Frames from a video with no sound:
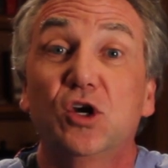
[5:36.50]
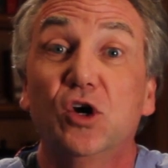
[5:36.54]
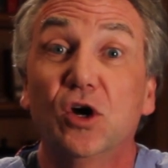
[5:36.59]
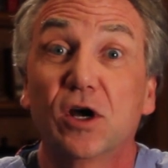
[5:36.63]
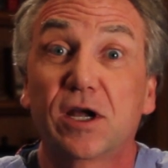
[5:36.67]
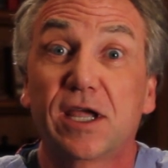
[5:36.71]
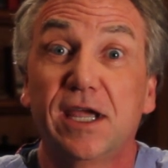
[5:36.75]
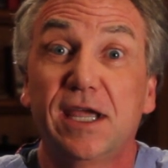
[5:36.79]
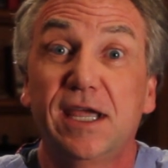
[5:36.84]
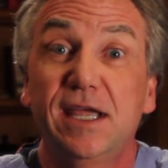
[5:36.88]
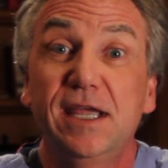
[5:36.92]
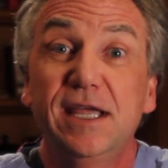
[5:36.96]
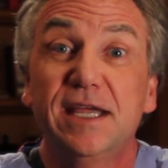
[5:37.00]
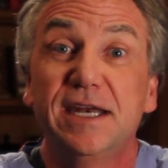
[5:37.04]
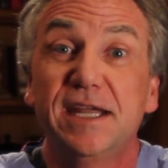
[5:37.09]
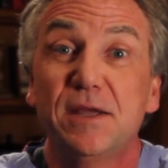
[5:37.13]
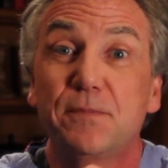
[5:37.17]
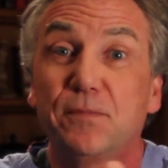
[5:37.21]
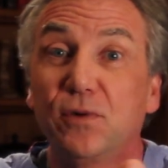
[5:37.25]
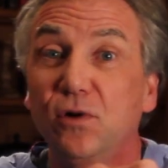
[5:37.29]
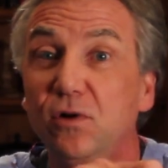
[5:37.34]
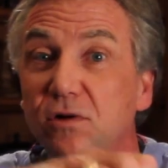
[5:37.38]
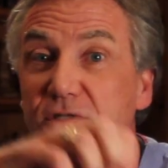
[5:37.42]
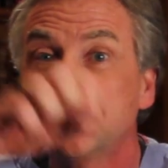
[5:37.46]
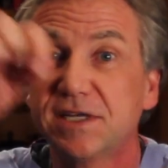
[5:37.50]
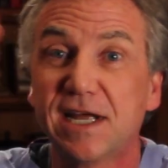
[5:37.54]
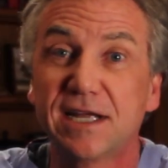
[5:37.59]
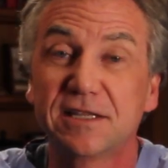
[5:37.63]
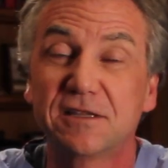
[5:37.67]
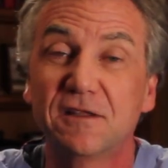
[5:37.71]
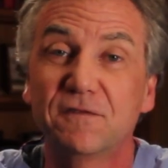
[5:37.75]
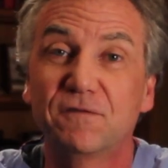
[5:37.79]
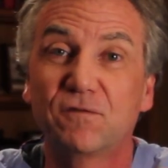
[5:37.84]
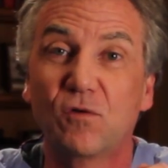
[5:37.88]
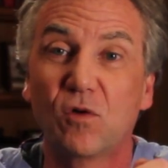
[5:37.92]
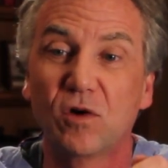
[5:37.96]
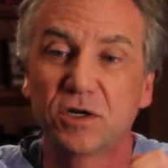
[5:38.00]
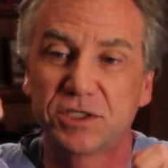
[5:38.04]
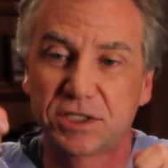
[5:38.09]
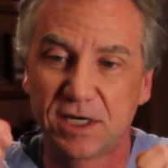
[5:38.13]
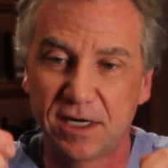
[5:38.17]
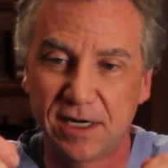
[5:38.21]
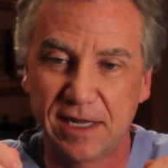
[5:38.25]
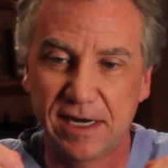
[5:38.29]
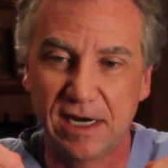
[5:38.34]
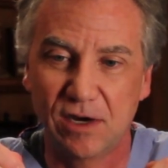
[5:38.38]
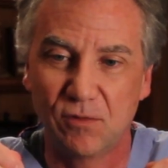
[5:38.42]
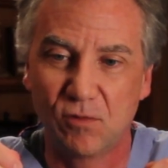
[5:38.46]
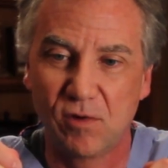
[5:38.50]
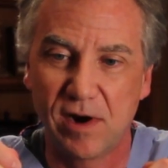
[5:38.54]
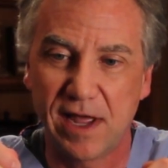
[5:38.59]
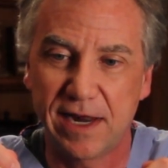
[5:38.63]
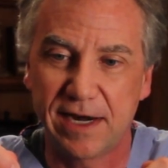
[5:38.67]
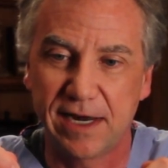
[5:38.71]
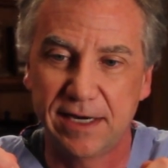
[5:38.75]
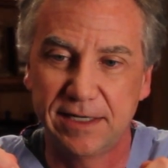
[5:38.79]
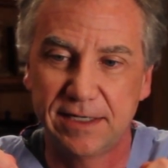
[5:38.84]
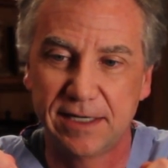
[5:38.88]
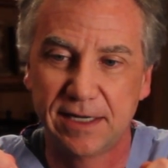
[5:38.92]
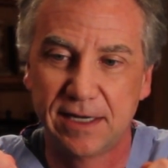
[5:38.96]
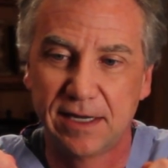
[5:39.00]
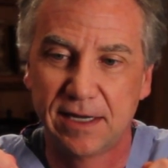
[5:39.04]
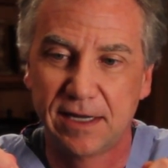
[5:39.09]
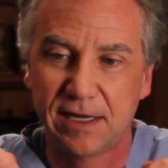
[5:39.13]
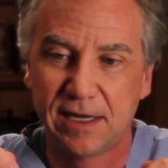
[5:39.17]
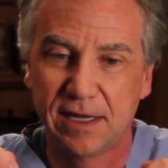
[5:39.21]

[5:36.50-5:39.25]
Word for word: cookie, and he pulls out the fortune and he read it,